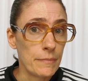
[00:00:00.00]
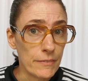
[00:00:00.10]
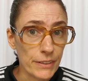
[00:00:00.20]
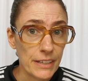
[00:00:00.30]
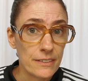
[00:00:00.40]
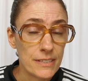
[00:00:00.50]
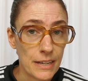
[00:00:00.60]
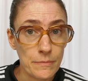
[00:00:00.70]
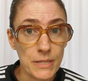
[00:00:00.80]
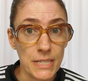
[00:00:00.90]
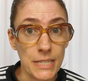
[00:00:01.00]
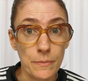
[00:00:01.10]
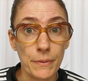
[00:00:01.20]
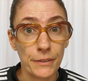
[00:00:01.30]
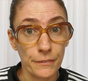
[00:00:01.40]
Beverly Hills MD Deep
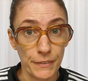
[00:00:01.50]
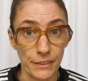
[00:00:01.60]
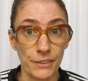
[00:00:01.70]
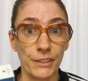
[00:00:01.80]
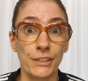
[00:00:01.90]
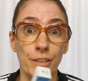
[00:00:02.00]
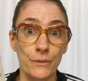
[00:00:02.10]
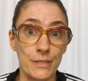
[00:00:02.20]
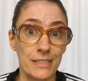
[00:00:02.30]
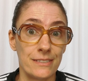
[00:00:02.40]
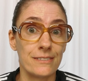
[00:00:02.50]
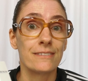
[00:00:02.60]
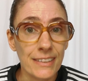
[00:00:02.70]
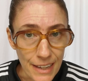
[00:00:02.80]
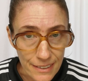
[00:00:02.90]
Wrinkle Filler uses,
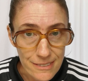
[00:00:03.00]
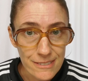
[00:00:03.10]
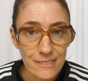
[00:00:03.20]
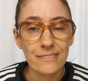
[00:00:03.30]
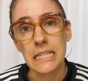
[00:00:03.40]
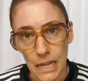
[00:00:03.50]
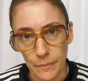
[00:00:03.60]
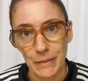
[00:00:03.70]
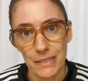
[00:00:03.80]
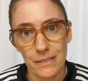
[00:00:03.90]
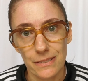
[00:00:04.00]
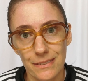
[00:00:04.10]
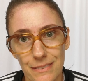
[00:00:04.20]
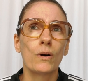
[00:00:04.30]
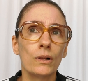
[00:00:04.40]
yes, diamonds.
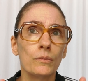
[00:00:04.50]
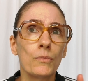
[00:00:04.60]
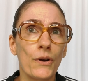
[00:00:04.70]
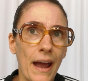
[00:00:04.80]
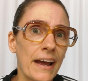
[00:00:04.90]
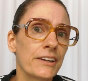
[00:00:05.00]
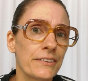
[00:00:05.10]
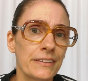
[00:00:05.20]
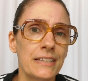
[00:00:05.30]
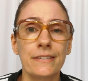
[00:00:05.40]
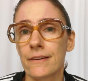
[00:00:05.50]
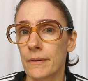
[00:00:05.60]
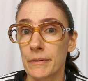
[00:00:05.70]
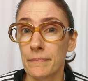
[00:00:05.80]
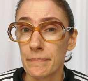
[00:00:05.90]
Well, more accurately,
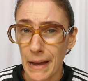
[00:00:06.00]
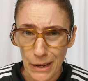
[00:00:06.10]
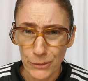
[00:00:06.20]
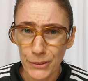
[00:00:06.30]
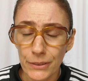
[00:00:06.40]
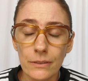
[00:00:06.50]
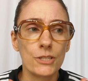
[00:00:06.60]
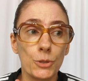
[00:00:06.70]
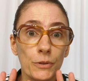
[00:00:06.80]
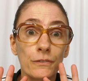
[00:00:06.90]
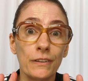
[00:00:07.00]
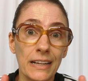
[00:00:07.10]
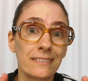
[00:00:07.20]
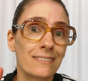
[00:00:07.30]
diamond powder to reflect